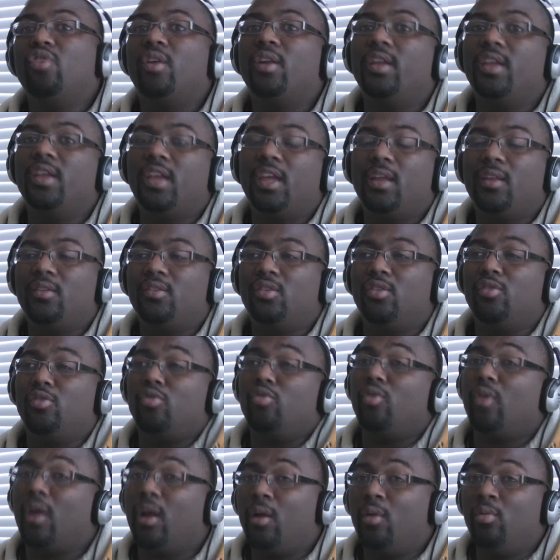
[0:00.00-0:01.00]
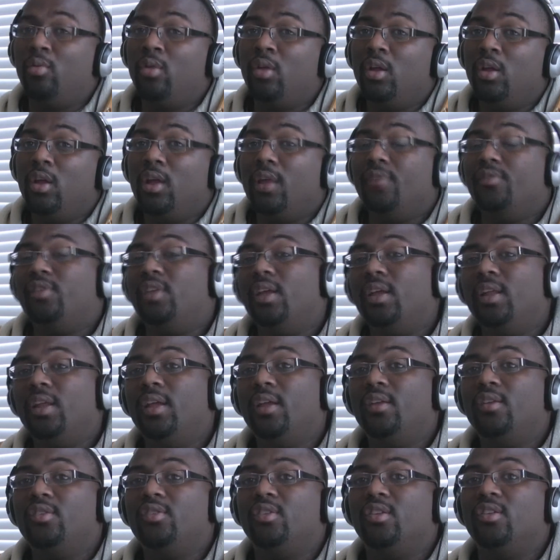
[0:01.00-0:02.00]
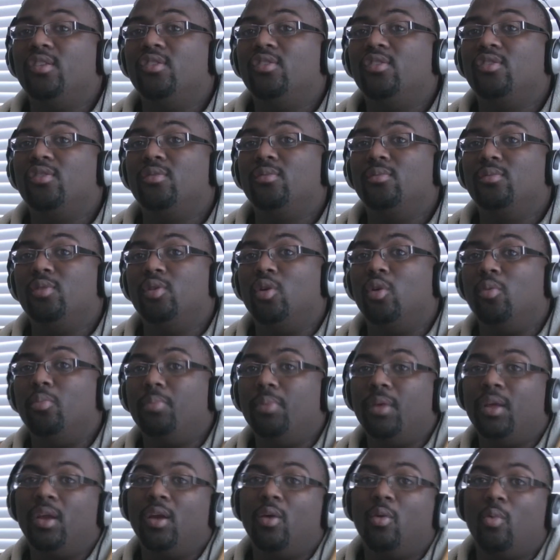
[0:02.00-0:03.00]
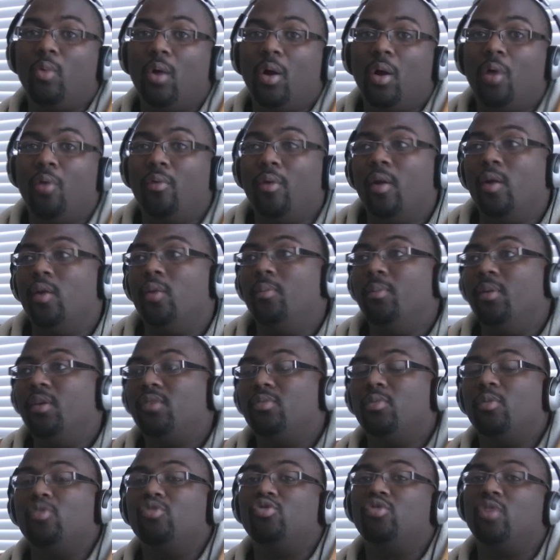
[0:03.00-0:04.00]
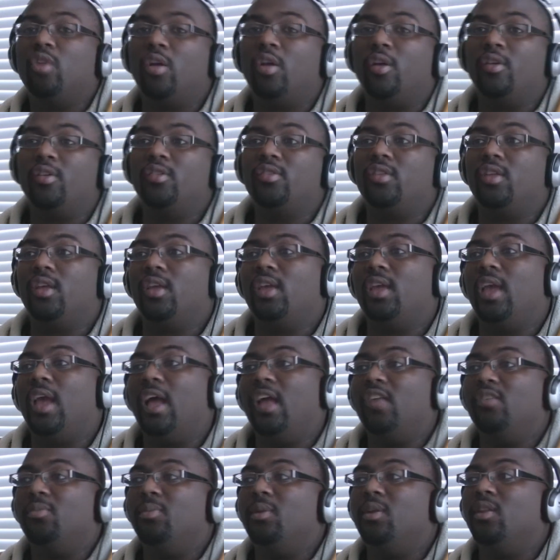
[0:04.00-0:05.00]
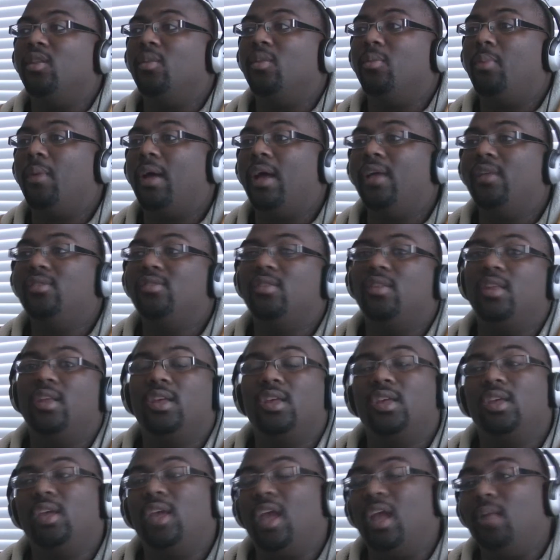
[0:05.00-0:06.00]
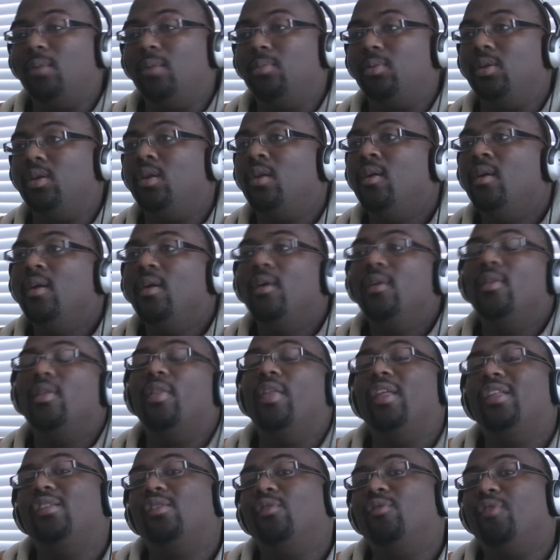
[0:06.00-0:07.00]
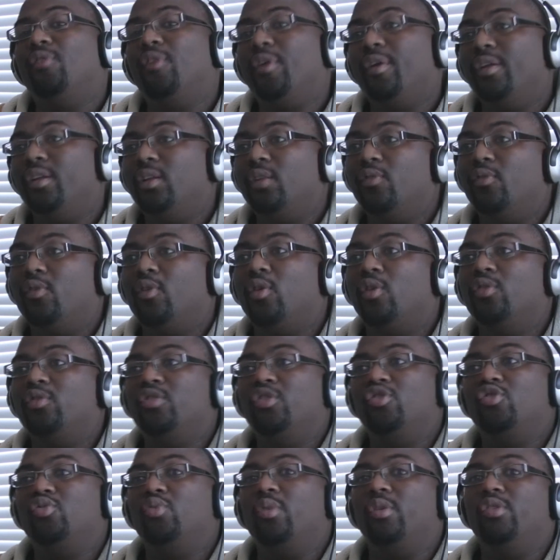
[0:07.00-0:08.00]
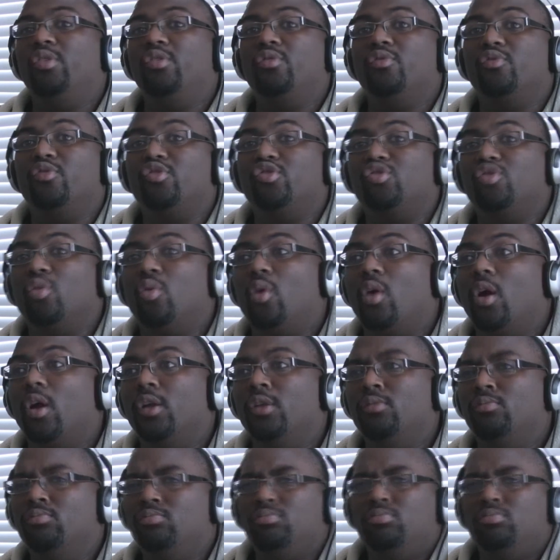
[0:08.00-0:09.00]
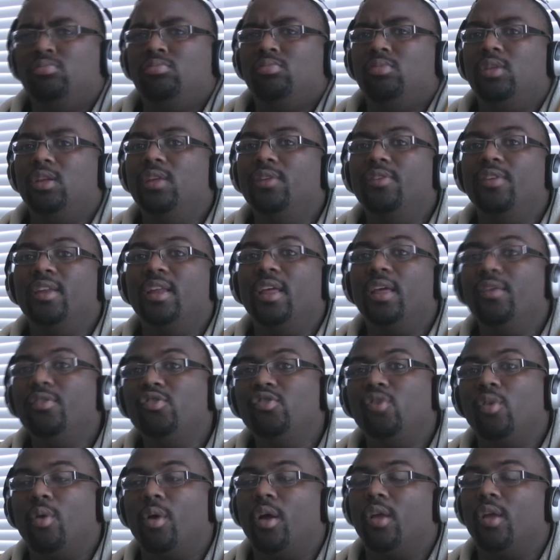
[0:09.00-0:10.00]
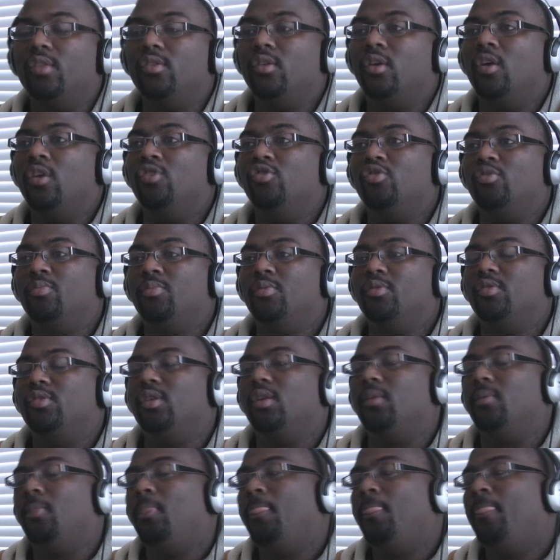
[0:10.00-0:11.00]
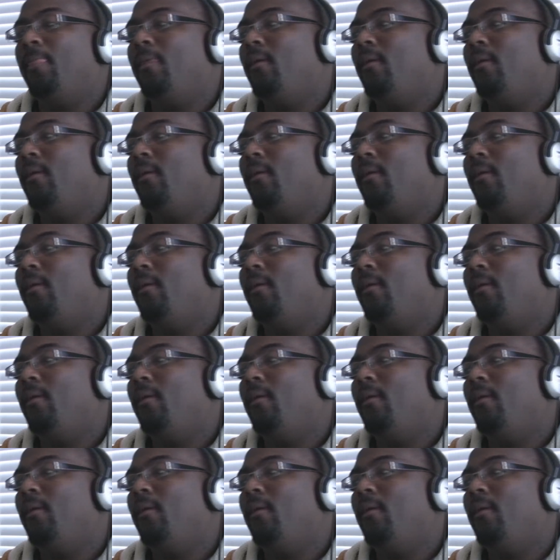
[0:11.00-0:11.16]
trying to get it to the ground, if Dan Henderson's, being a well-rounded mixed martial artist like he has been in the past and like he can be, then that's a very difficult situation for Shogun, even if Shogun's 100%.